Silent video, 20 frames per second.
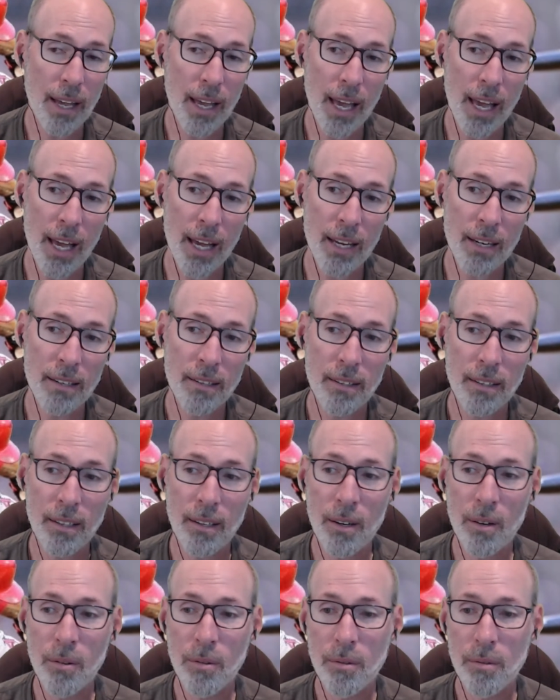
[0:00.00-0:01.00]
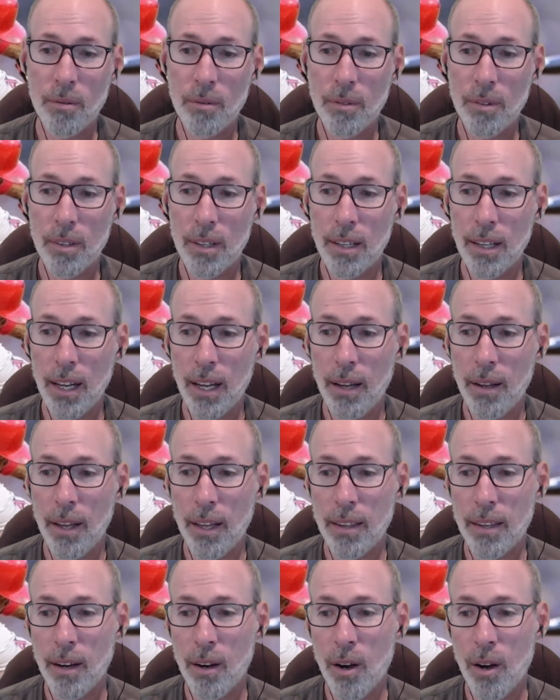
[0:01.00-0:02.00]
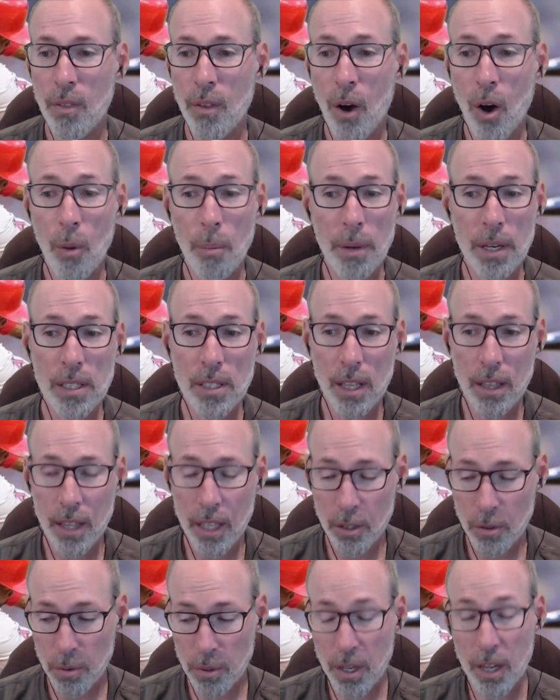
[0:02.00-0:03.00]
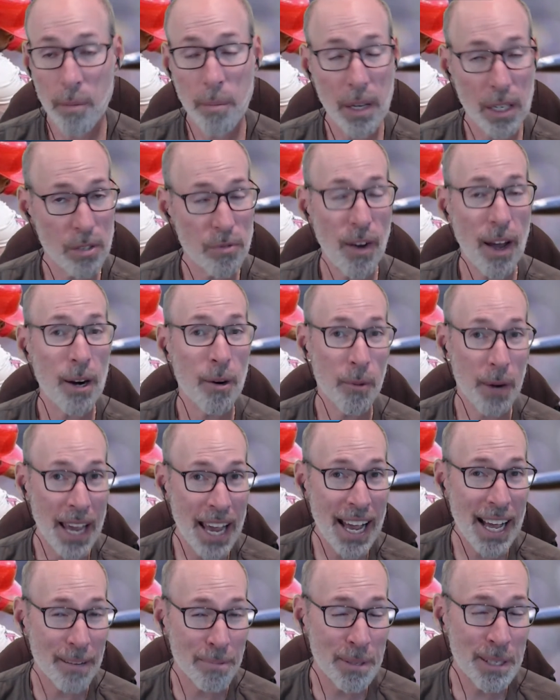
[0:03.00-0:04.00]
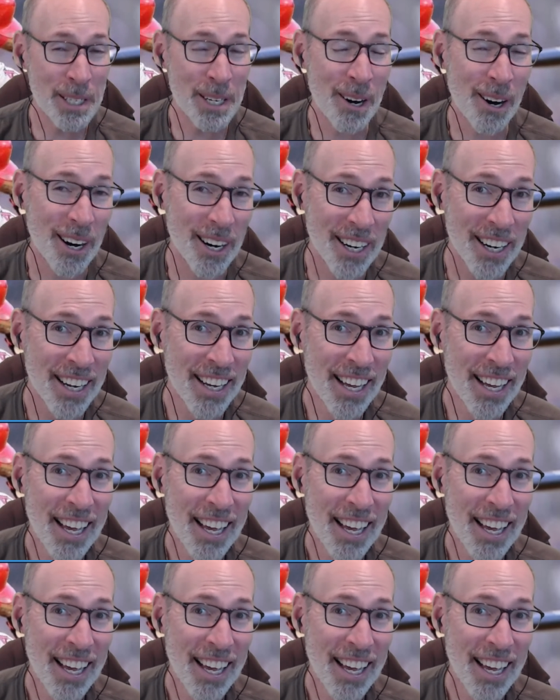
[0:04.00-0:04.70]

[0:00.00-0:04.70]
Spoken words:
And, the hope is that this was going to be his final rehab start